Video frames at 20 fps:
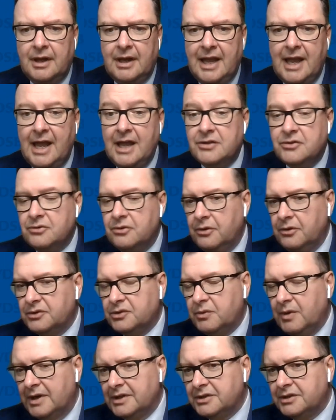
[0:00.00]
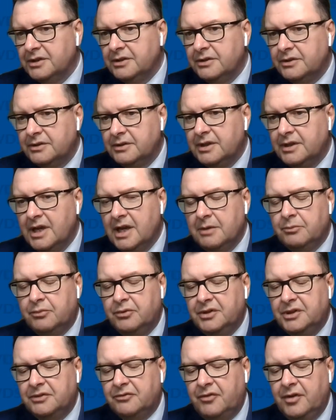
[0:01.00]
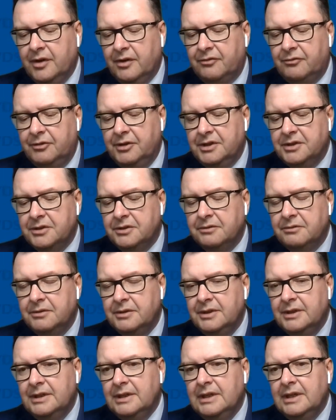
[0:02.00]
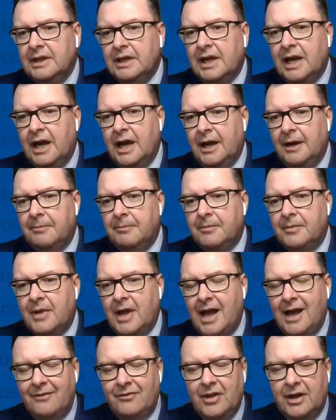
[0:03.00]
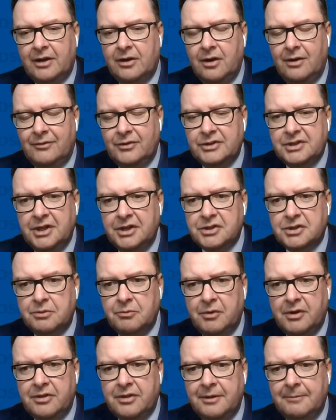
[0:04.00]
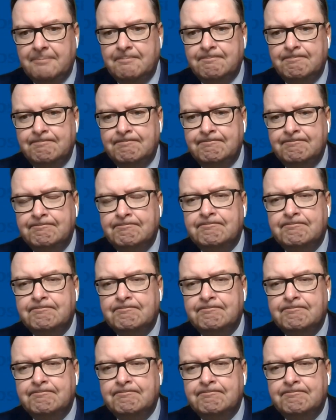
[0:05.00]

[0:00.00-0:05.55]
uh, answer those questions, and please feel free to um, have that conversation with them.